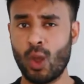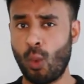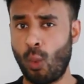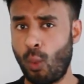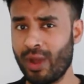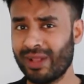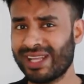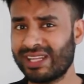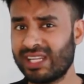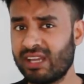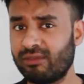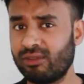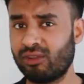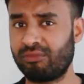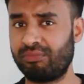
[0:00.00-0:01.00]
where that
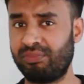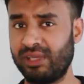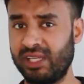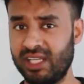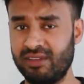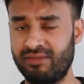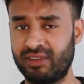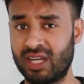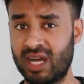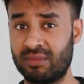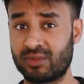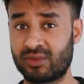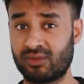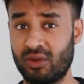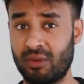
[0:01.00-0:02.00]
level of belief
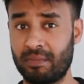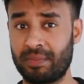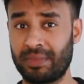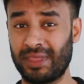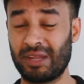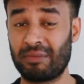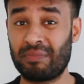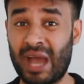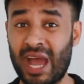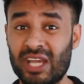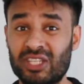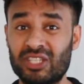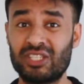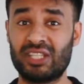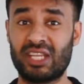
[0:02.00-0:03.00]
comes from, that
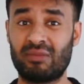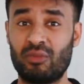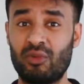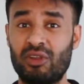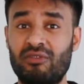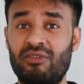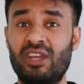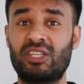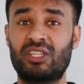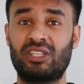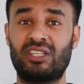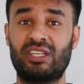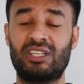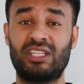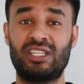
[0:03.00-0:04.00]
passion, that motivation,
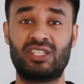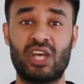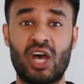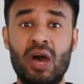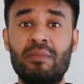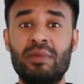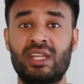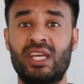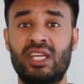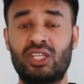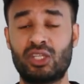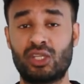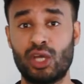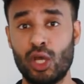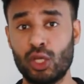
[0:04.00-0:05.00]
that
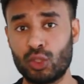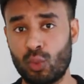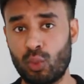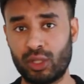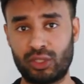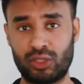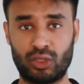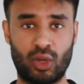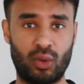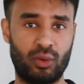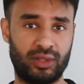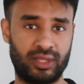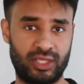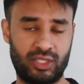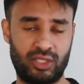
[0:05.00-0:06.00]
determination to want to go
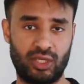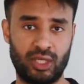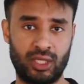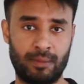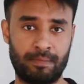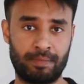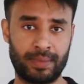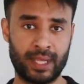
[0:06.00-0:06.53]
on this journey.